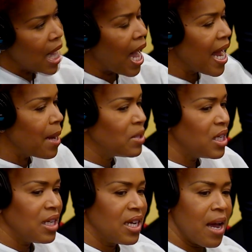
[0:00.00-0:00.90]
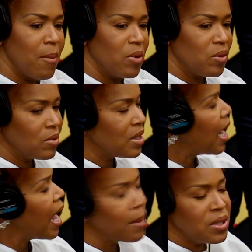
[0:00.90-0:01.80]
Yes. I am Tina Campbell.
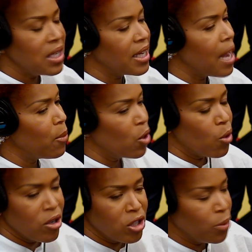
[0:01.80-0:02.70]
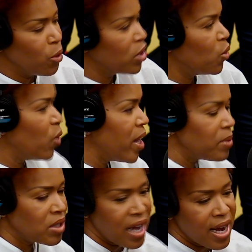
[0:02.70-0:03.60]
I am Tina Campbell across the board. The
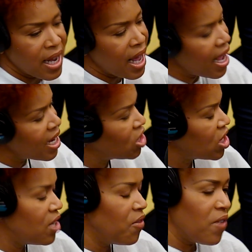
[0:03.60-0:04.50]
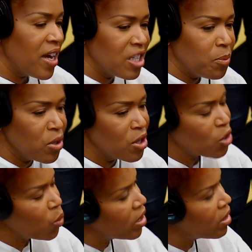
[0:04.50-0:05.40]
website, IG, Facebook,
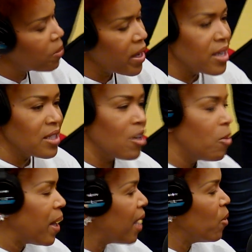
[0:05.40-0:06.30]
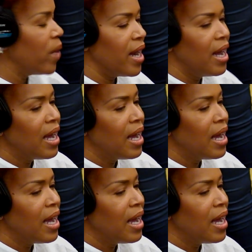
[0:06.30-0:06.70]
Twitter, Periscope, Airware.